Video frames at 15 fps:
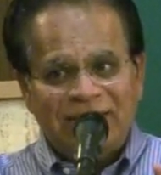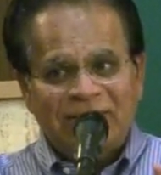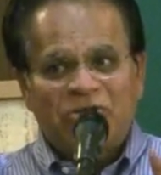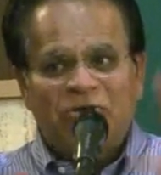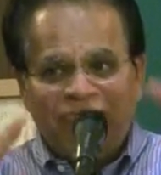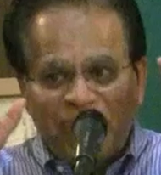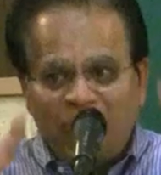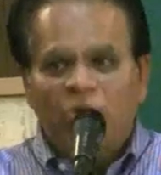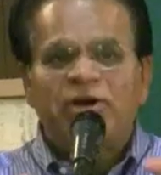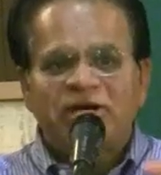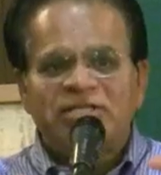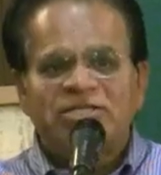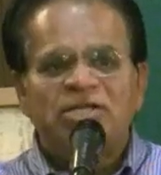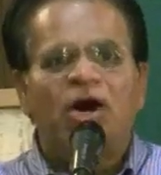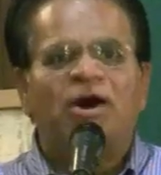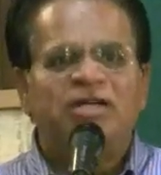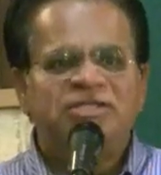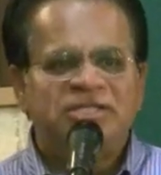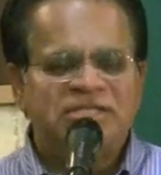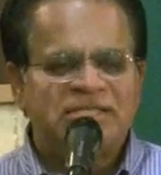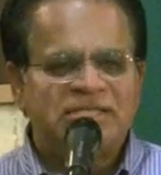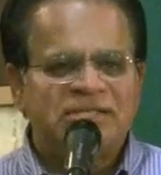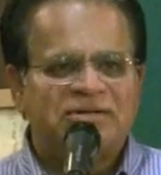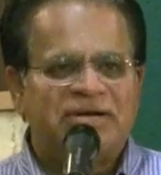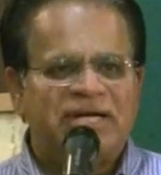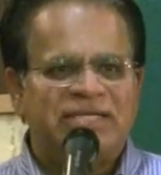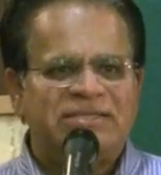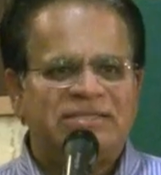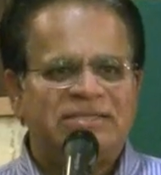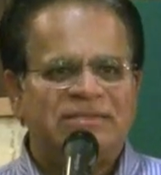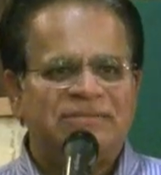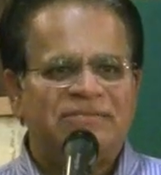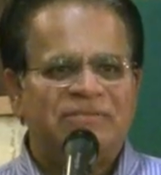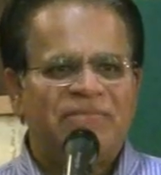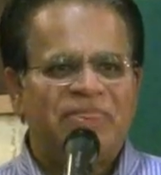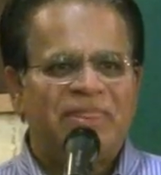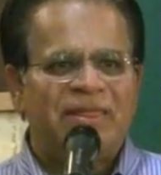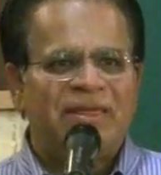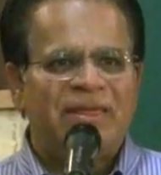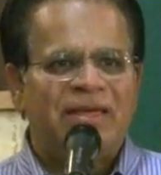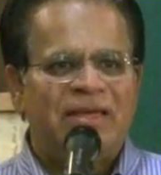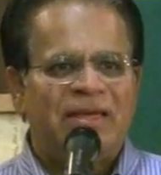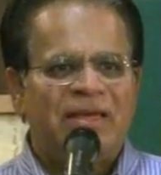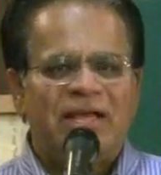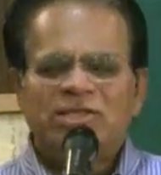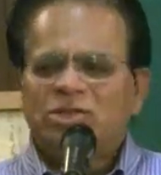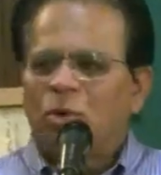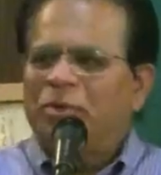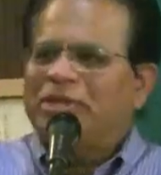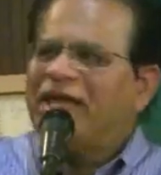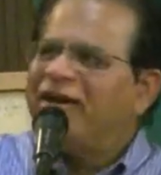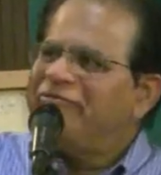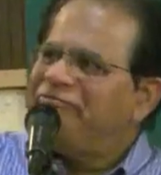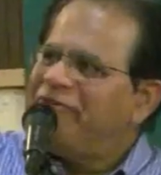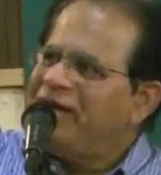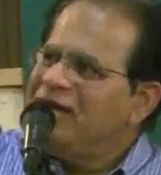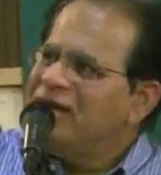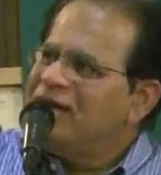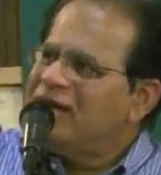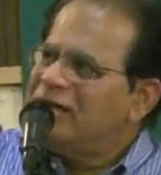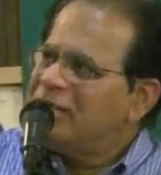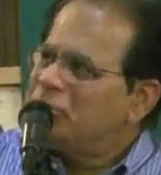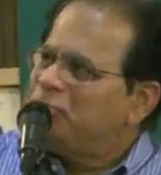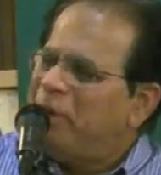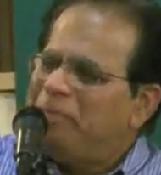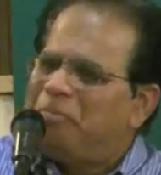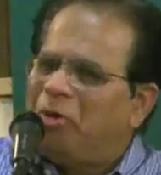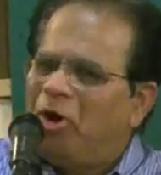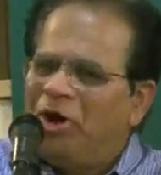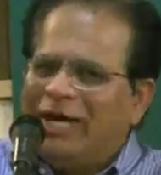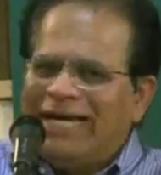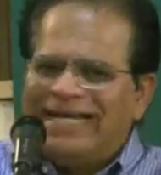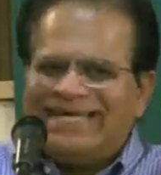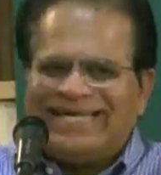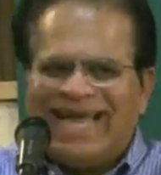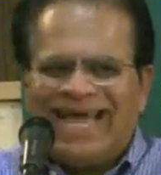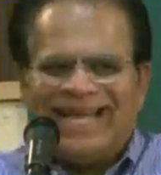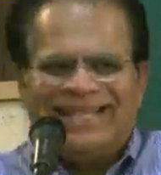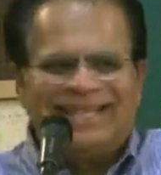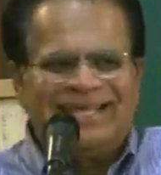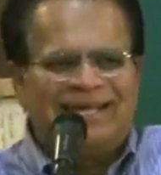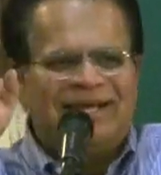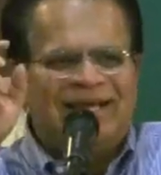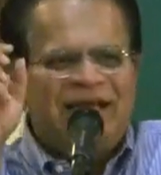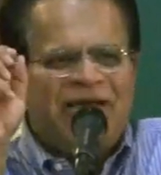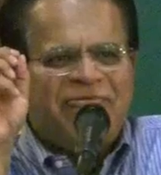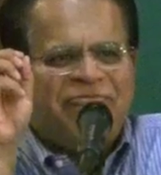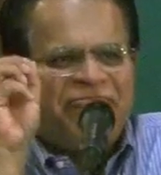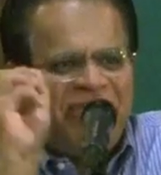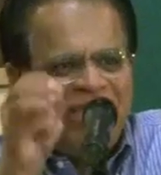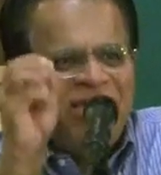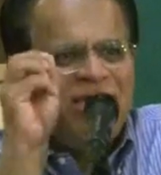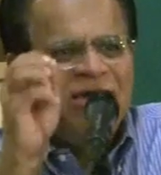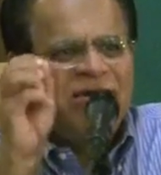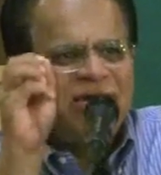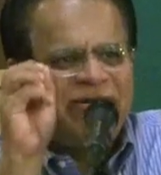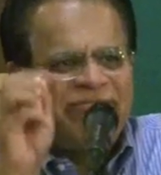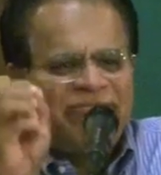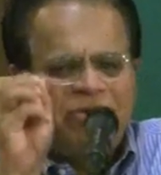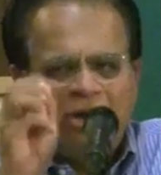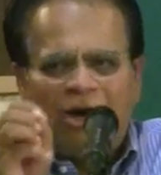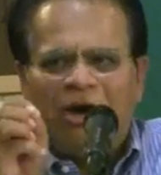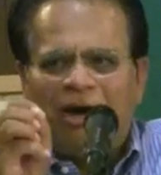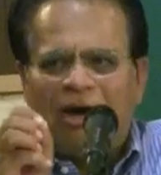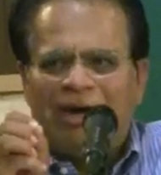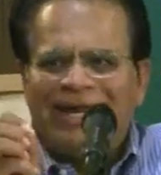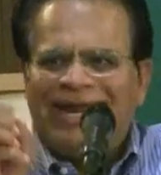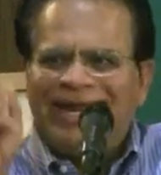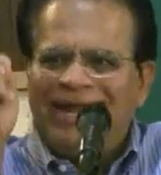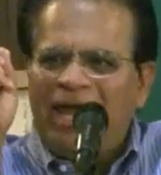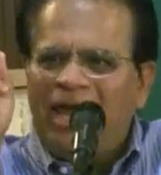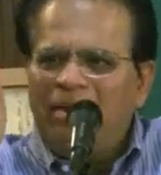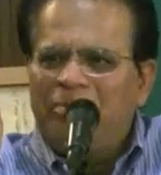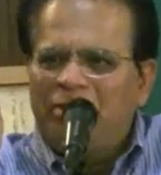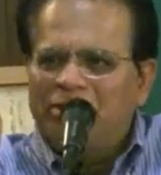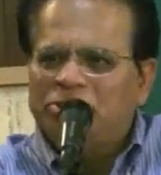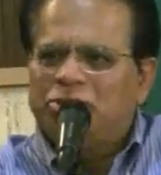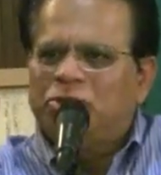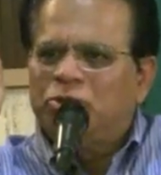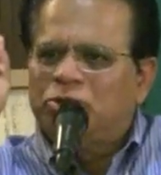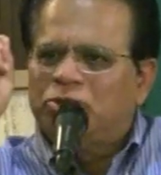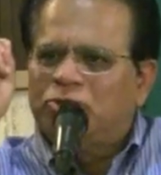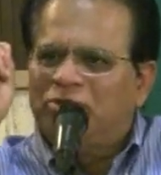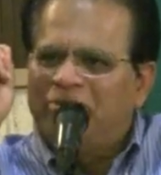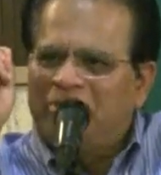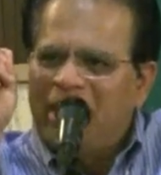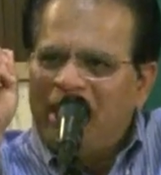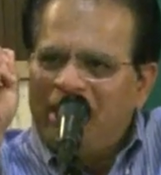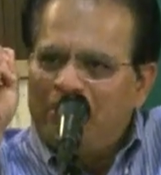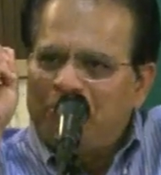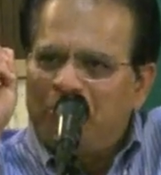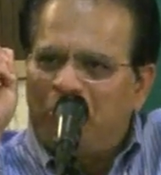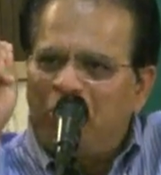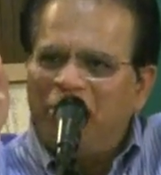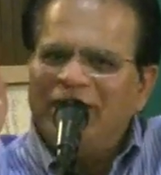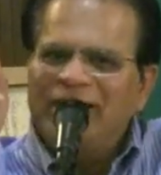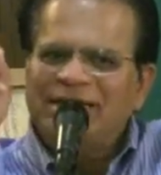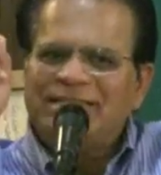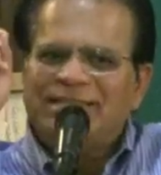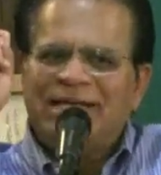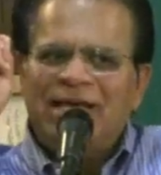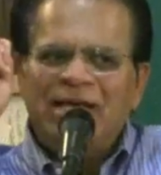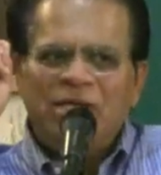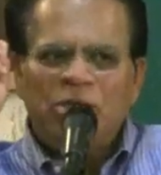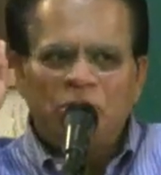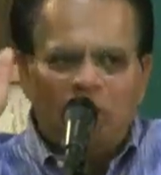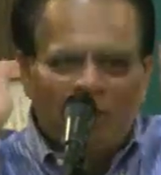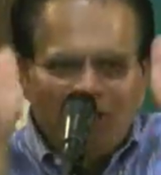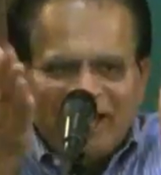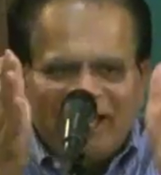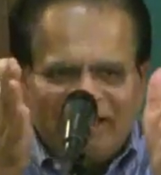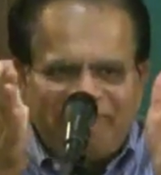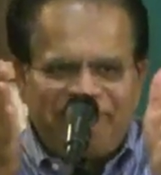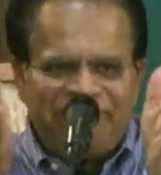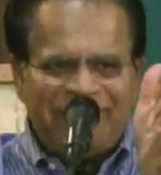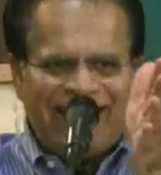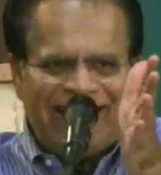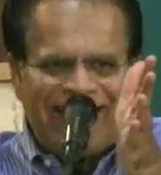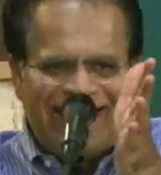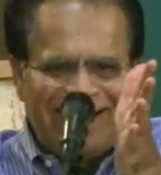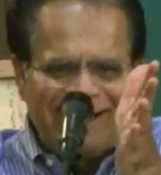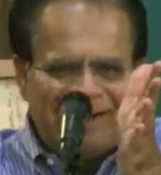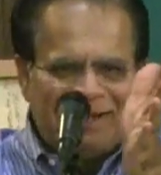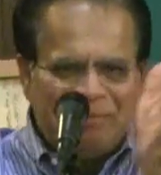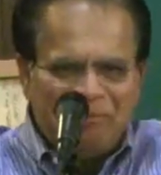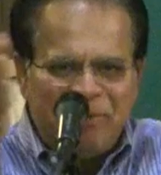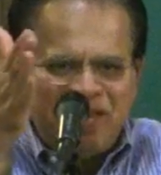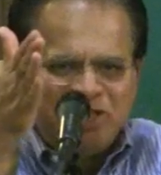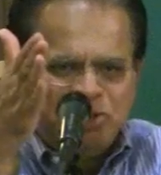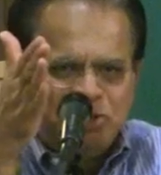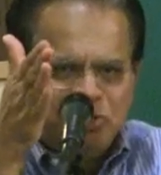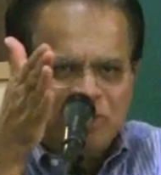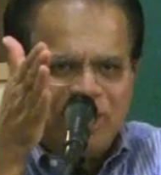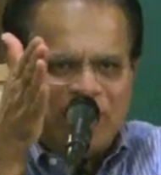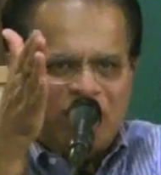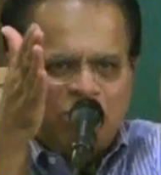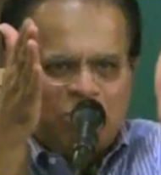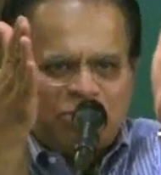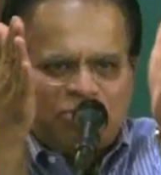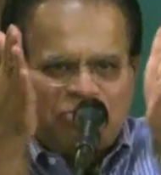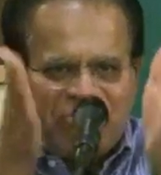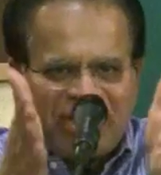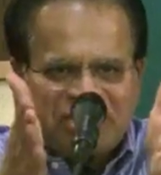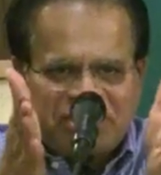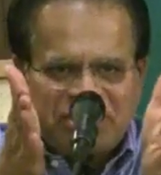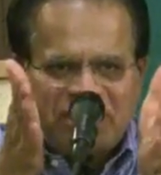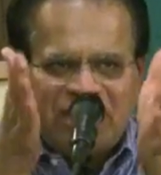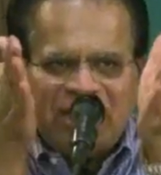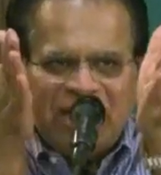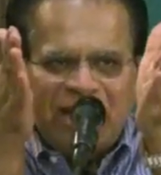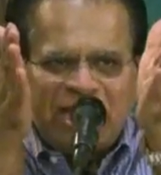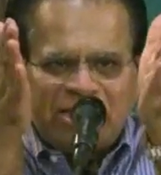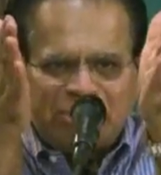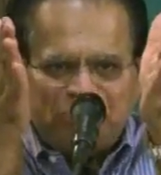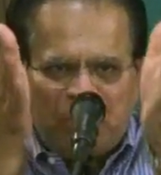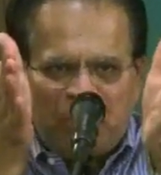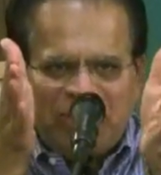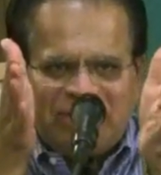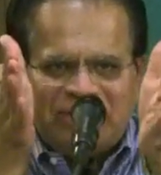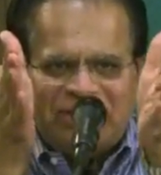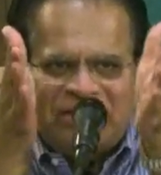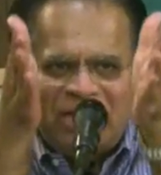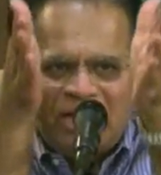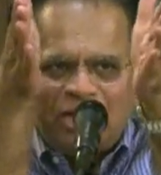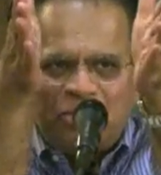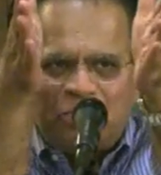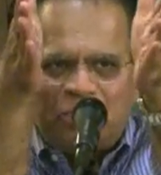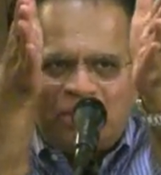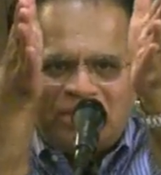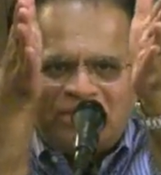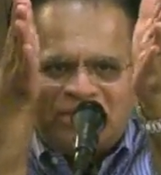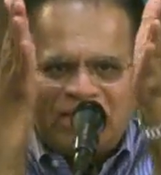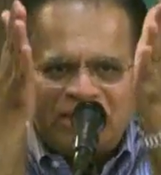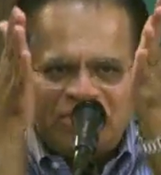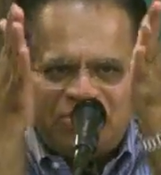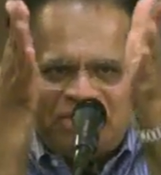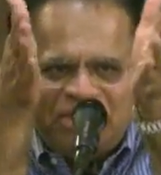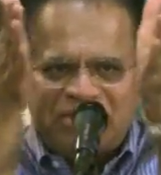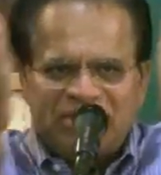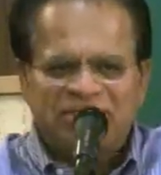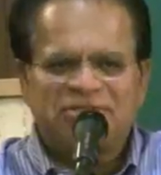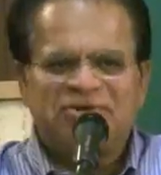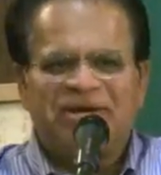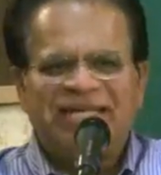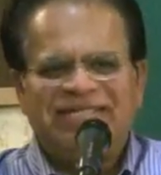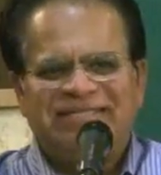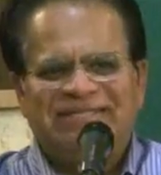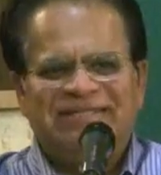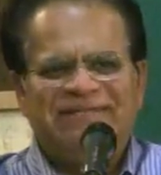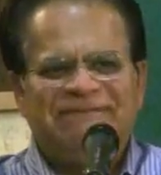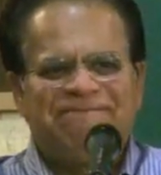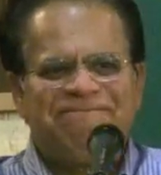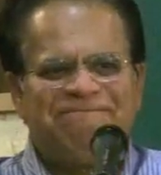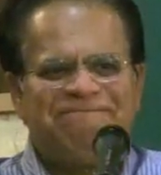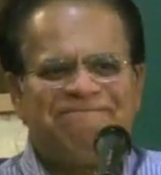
So focus on Jesus Christ. So with our fingers we point, and the finger of God enables you to point your life and make sure that your direction is pointed towards Jesus Christ.